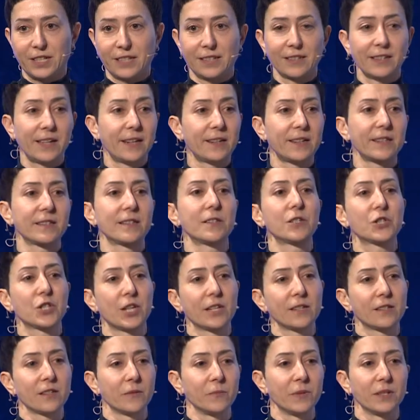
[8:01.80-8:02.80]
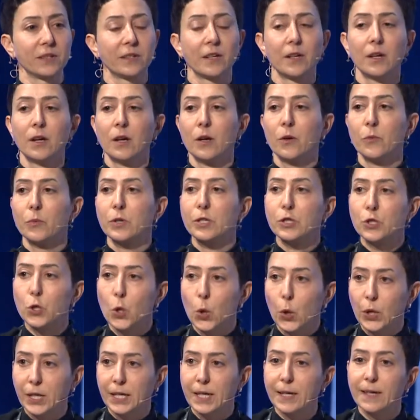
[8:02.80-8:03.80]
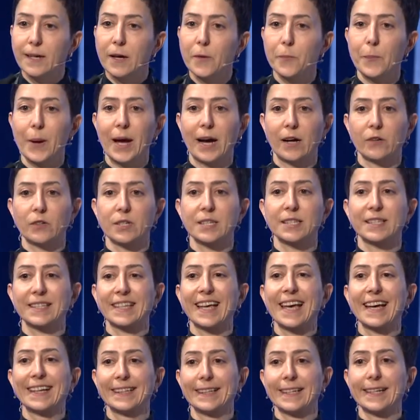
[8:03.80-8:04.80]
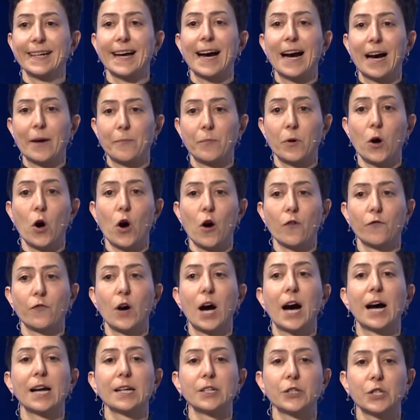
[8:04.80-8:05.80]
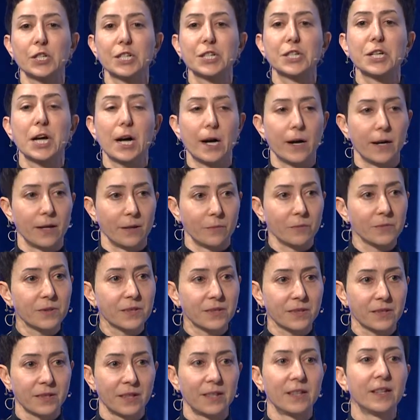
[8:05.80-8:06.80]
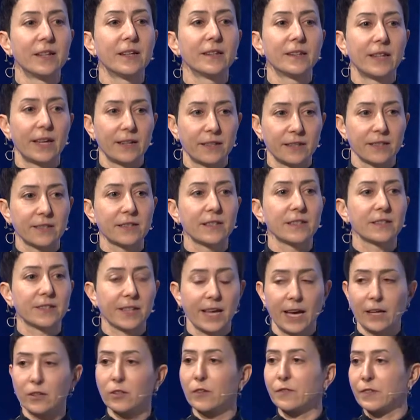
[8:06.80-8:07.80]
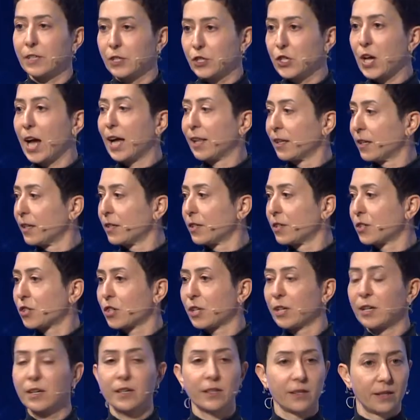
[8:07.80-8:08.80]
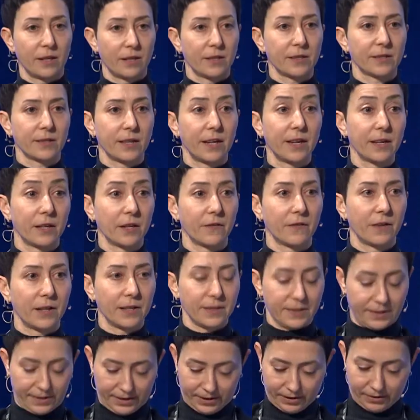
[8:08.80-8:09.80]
Ladies and gentlemen, we're talking about a scaling up of 100 times. That is the scale of the challenge that is ahead of us.